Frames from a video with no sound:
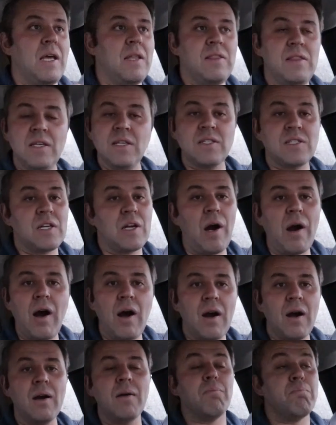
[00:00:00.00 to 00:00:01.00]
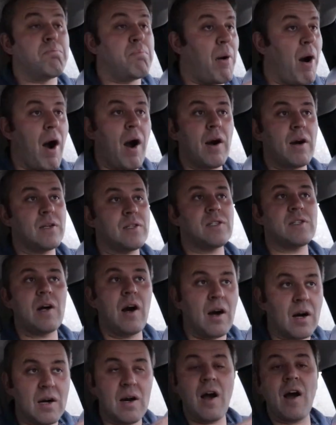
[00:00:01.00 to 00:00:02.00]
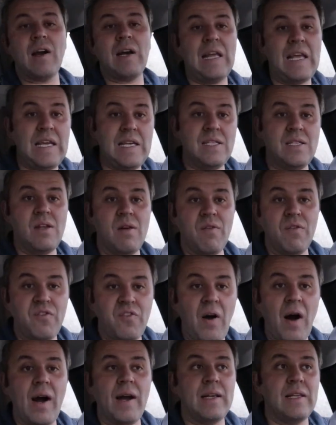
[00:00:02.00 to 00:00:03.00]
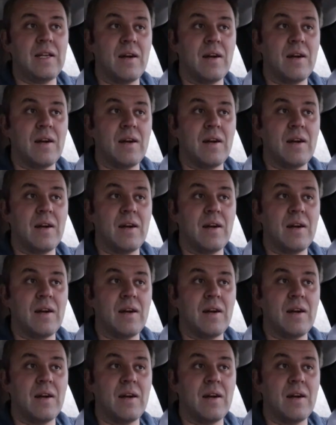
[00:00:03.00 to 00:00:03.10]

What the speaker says: this car parts are not easy to find.